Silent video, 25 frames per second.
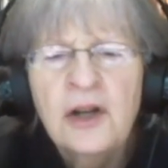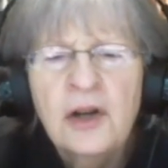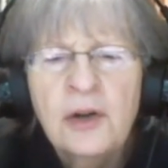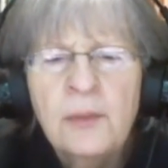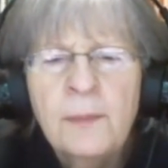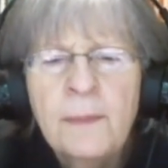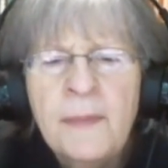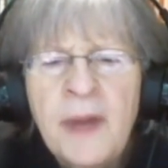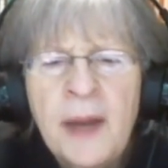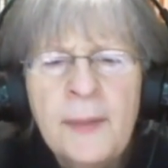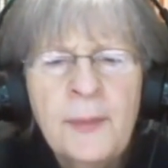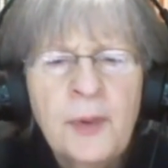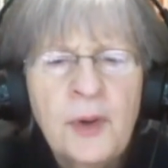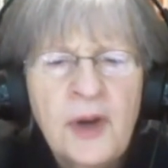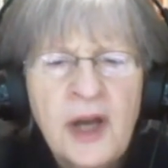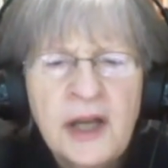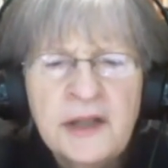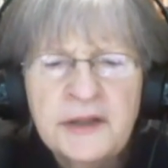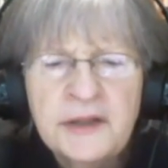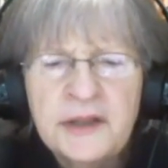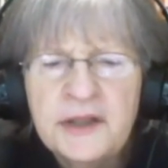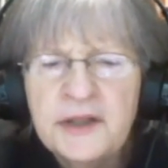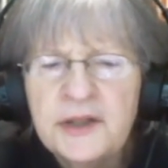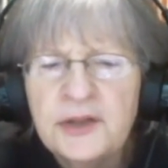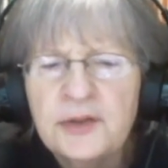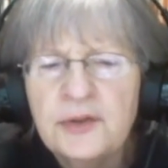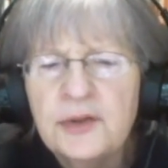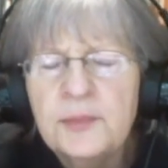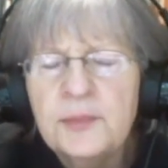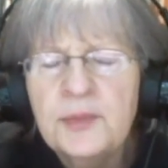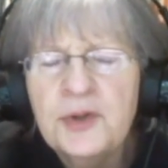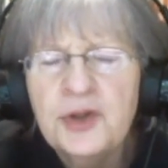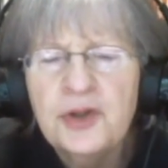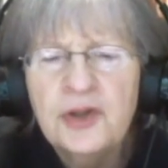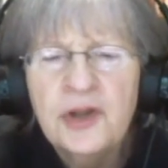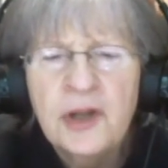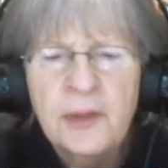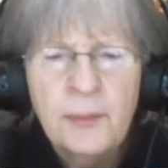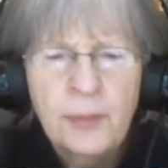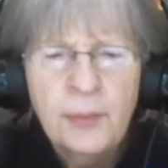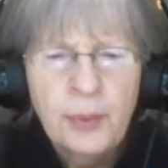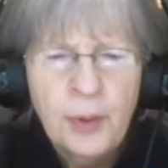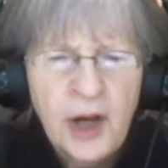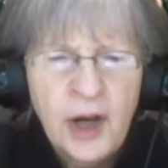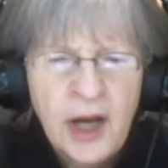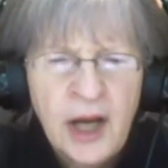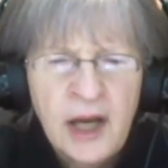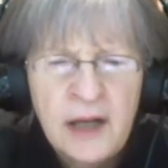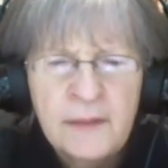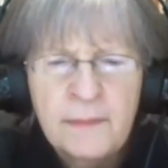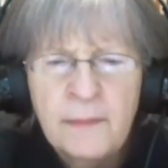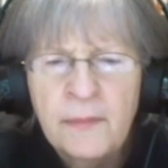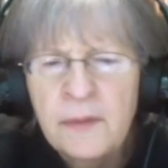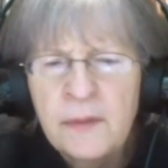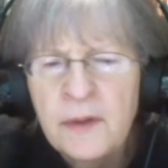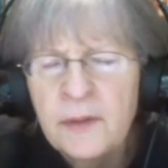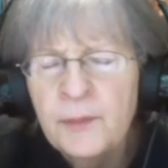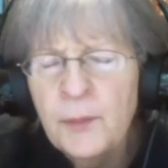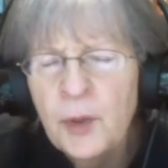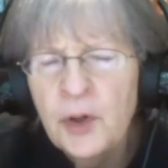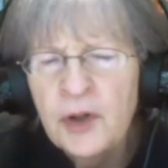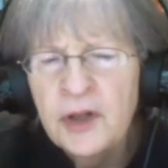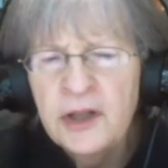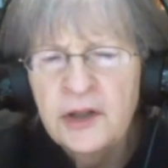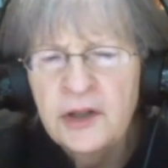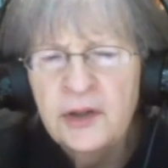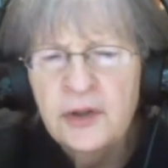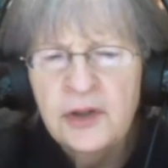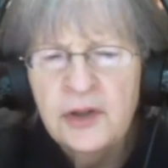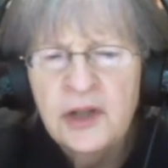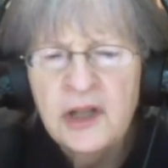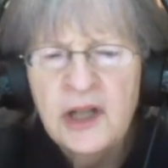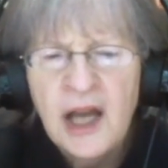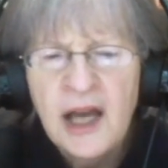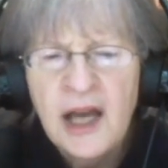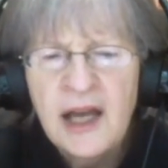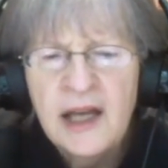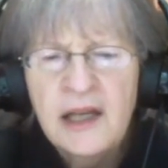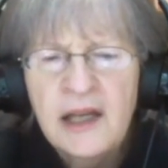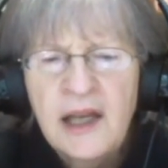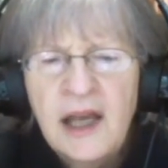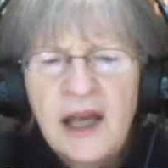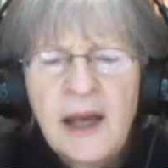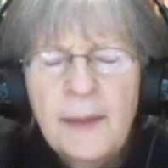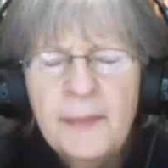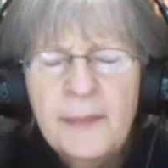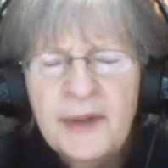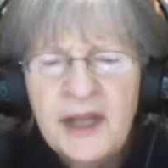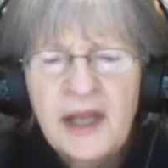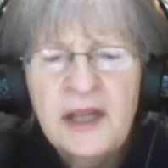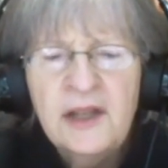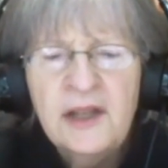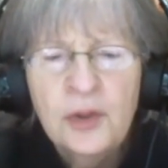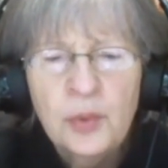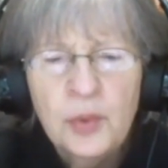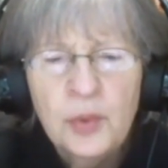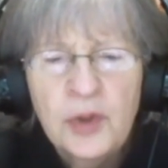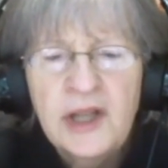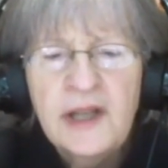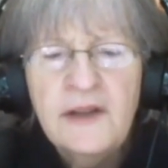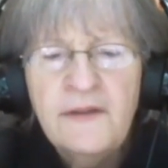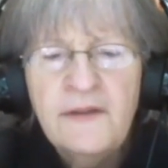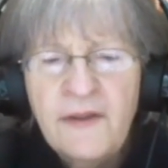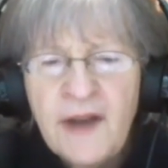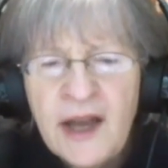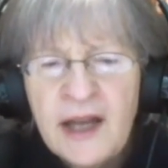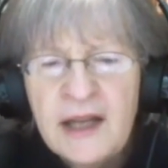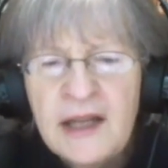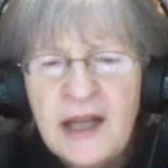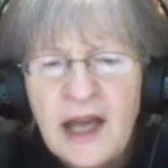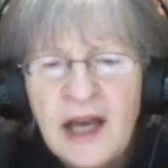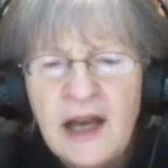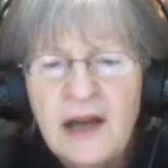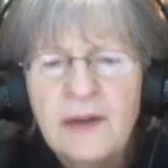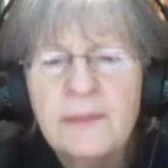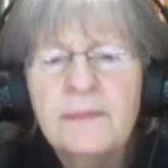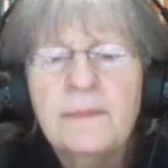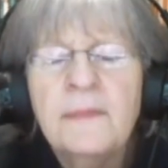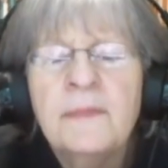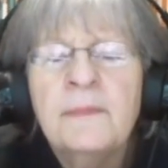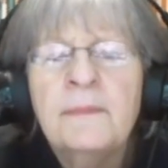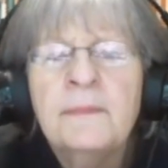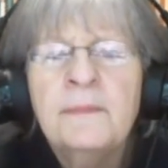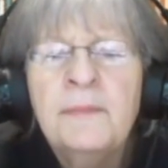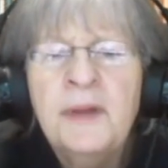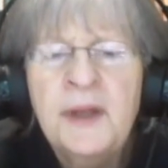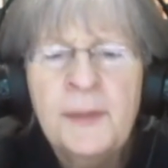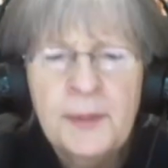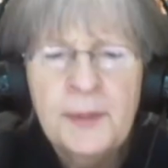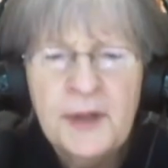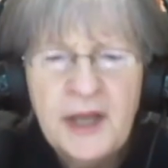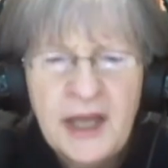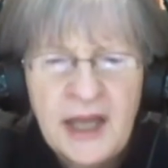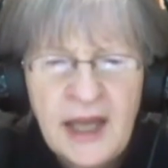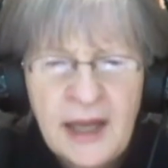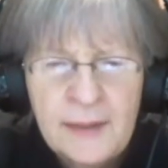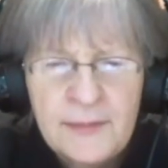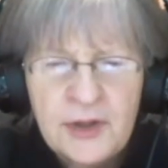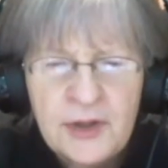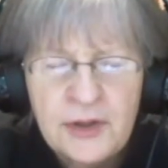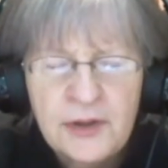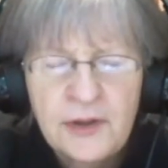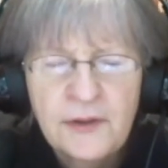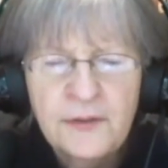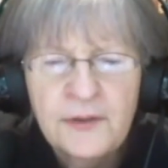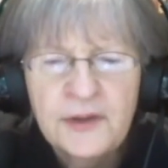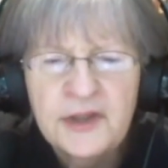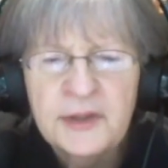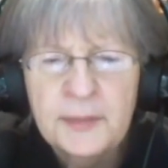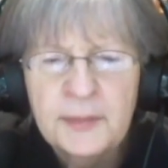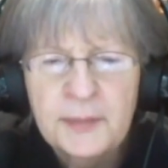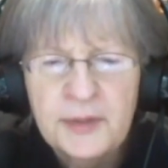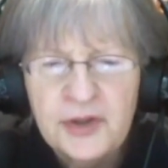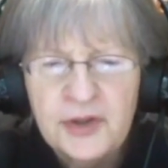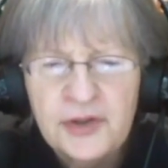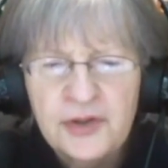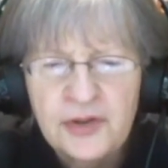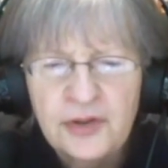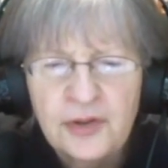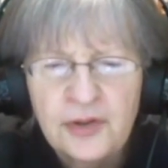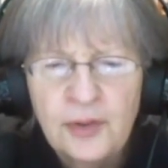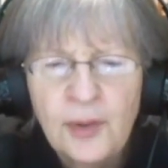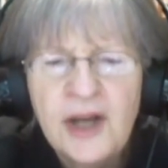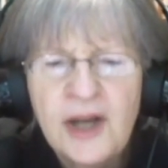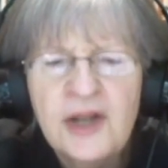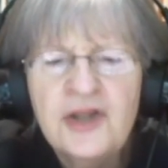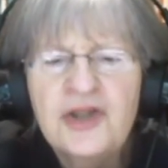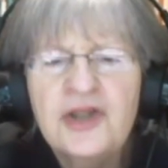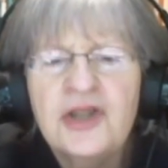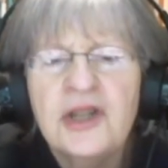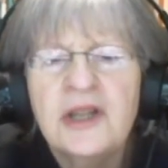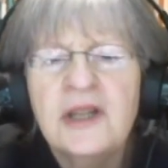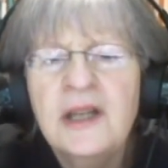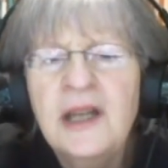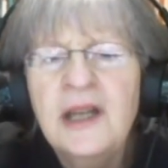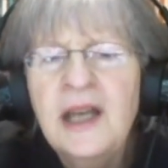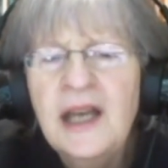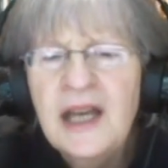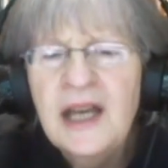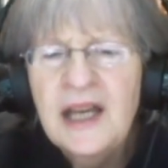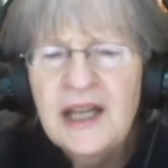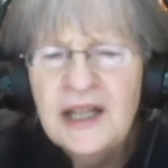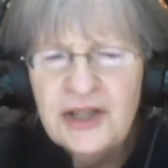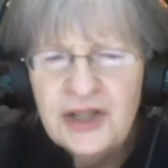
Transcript: you know, memorized the scripture and prayed morning, noon, and night. But then you really find out people came to her for spiritual direction.